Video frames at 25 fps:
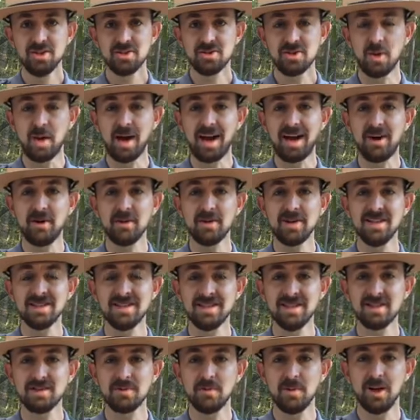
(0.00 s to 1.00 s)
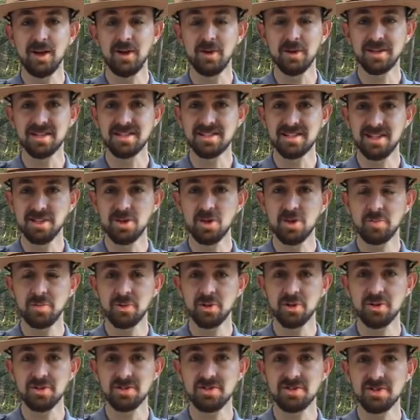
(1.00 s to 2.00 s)
So how does this well continue to
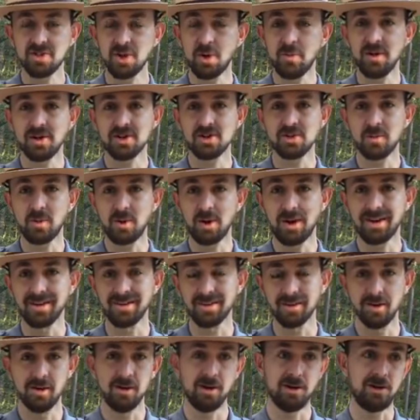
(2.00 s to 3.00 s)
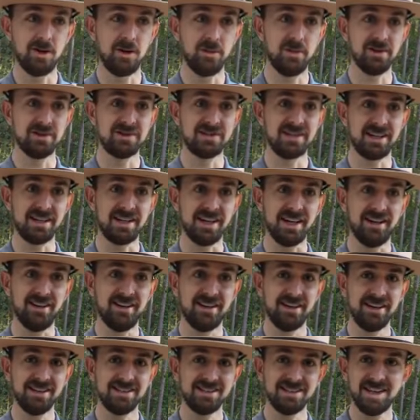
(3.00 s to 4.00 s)
produce so much water? Almost a
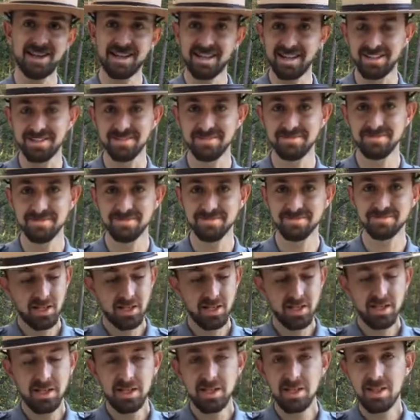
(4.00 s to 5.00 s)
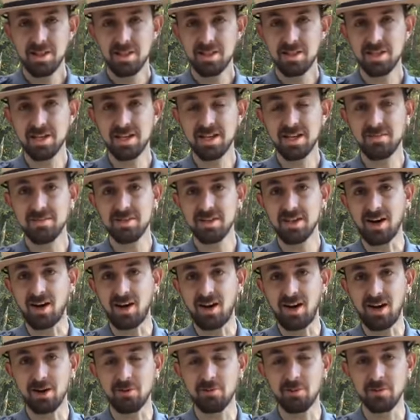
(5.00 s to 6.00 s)
gallon a second. Think of the
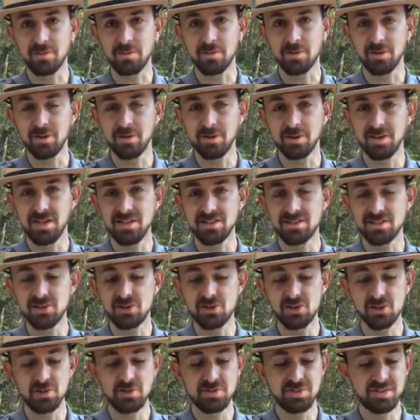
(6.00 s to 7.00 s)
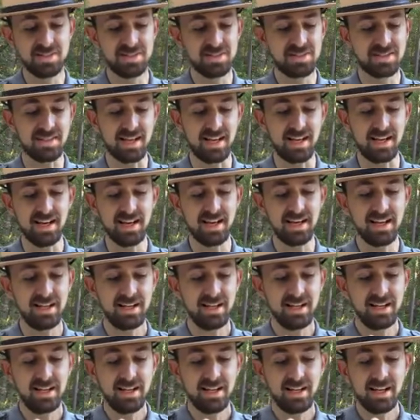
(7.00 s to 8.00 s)
aquifer as the juice inside,
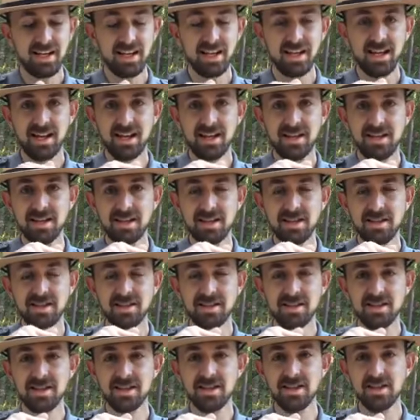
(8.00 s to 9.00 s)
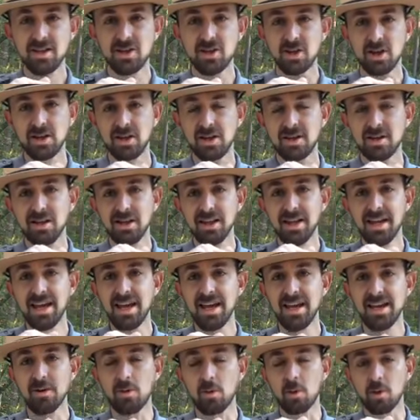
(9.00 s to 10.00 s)
and the
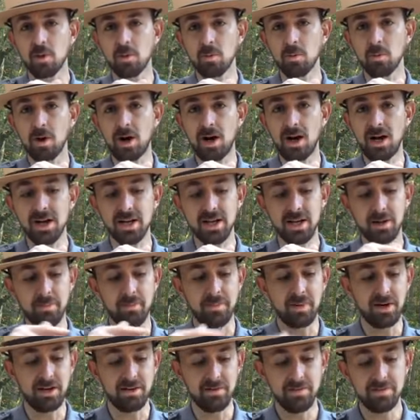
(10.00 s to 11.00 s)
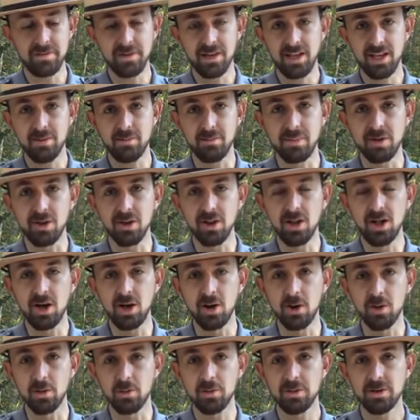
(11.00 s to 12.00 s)
clay or rock above and
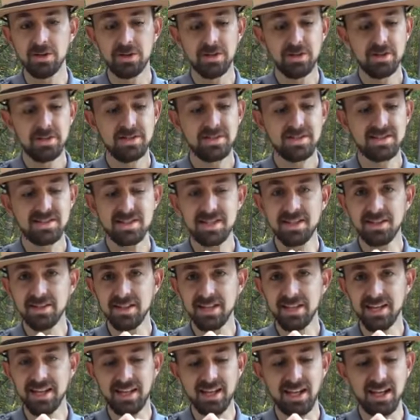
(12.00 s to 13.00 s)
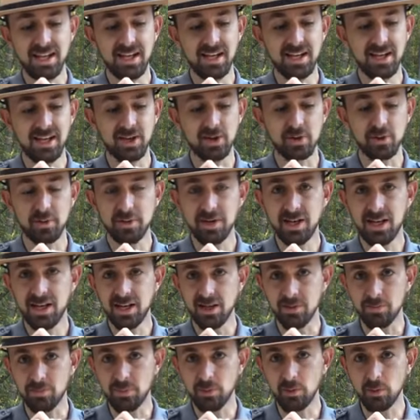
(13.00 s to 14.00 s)
below, sealing it in and
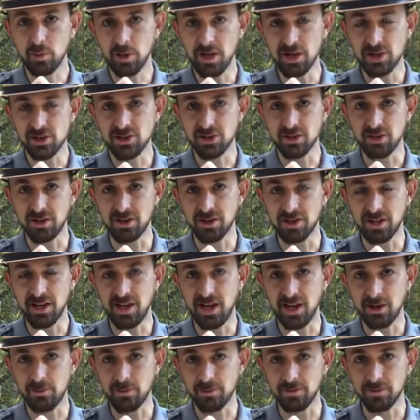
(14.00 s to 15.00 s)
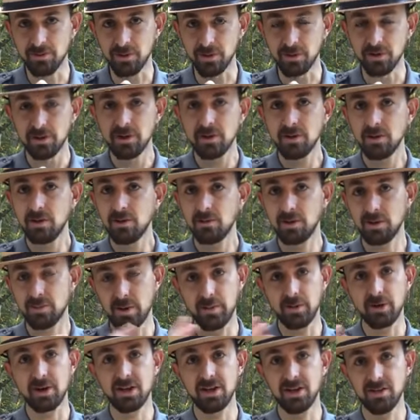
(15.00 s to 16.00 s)
creating pressure on the aquifer.
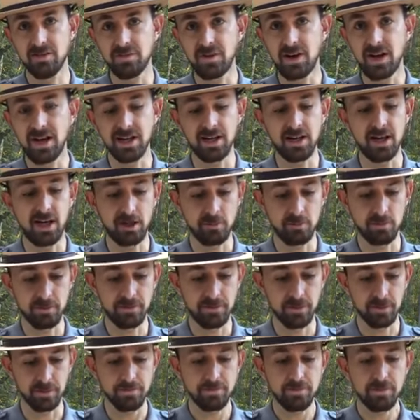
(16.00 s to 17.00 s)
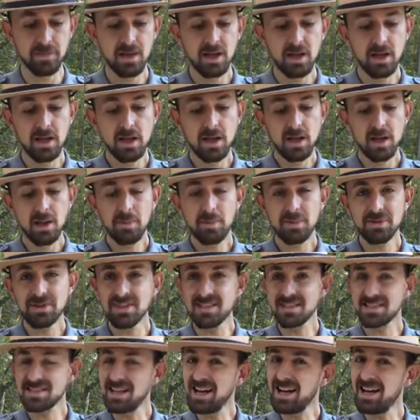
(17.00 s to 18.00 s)
Remember, confined aquifer.
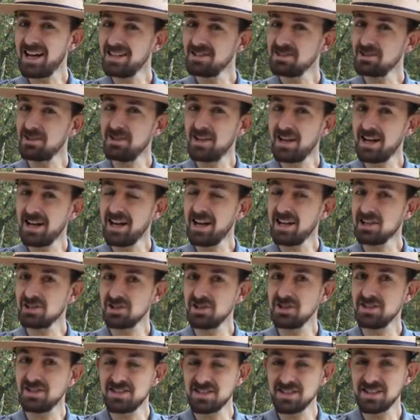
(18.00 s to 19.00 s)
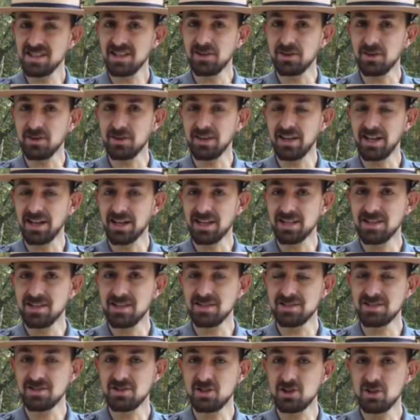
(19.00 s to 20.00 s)
But the sides are not actually sealed like in
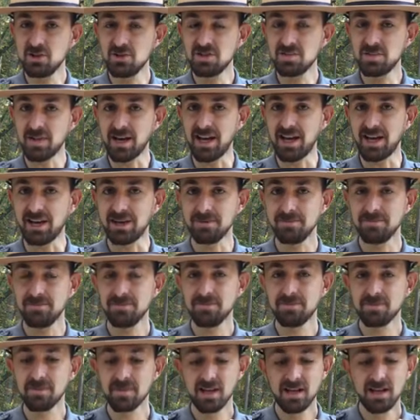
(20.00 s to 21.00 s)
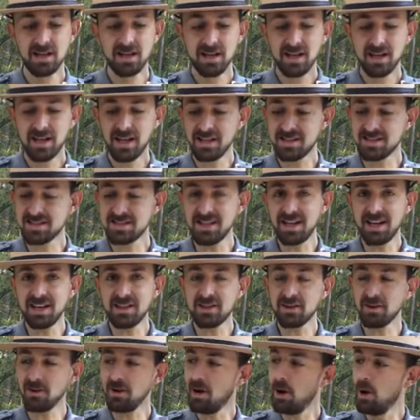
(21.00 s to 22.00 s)
this juice pack.
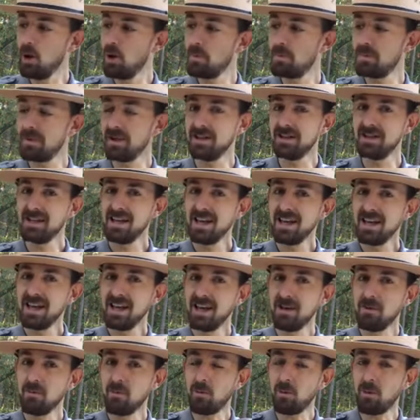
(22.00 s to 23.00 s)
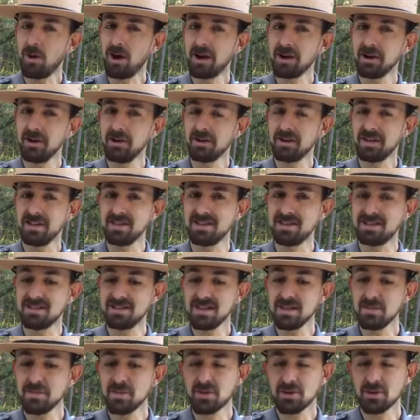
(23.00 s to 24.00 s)
Instead, they're open, and water can
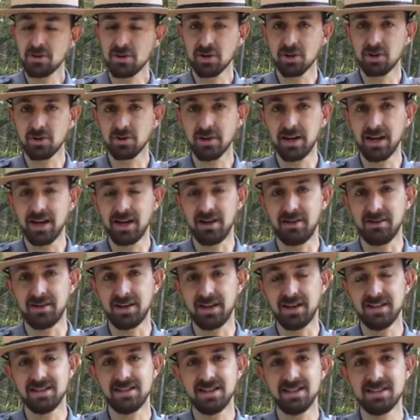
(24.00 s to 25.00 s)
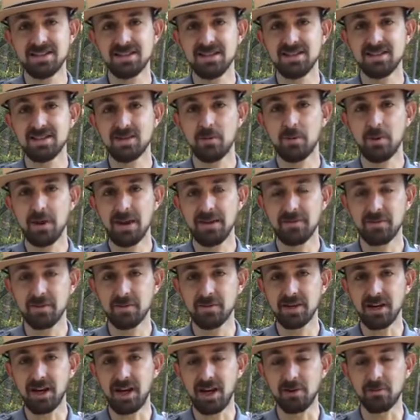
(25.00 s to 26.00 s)
seep through the ground at a distance away
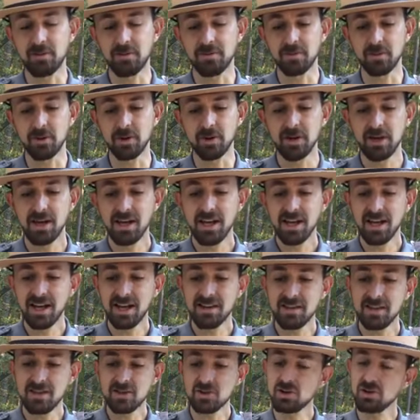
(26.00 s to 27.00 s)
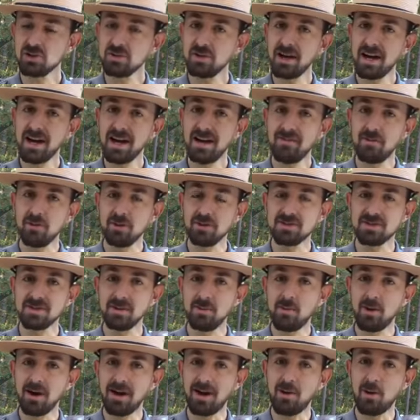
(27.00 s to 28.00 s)
from the aquifer and then travel
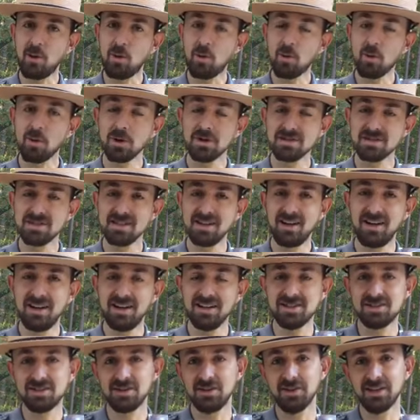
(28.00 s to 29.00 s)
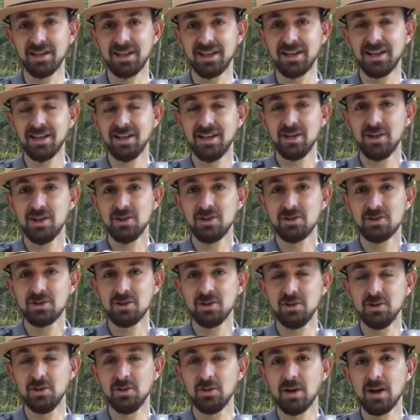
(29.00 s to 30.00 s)
somewhat horizontally
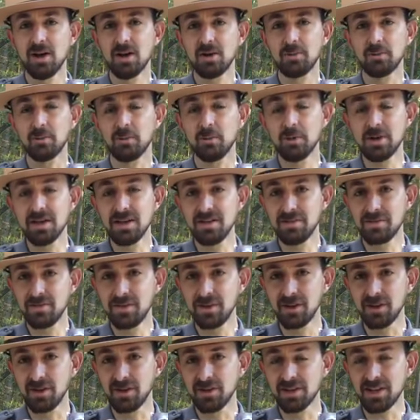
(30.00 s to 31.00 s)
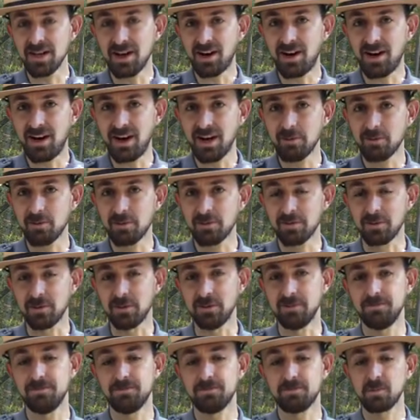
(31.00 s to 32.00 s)
to refill the
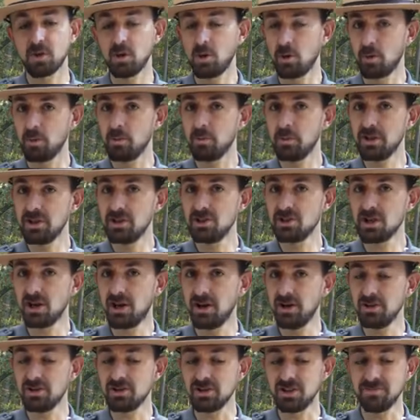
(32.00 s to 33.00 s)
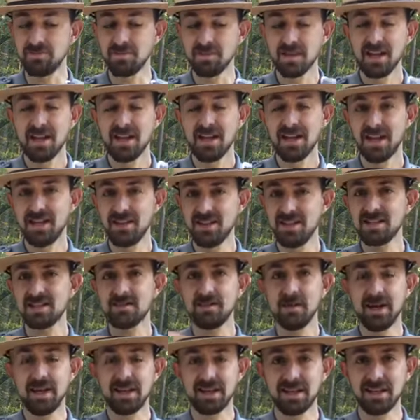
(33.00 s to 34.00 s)
aquifer or recharge it. And
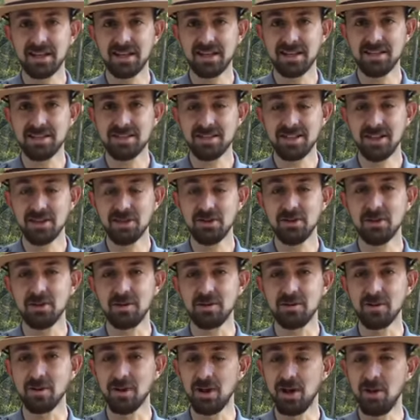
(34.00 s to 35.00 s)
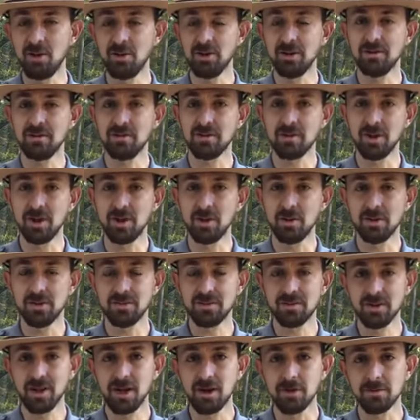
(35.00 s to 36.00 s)
this way it can continue to flow and flow
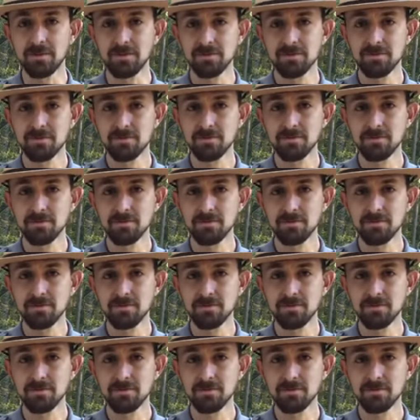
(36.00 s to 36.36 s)
and flow.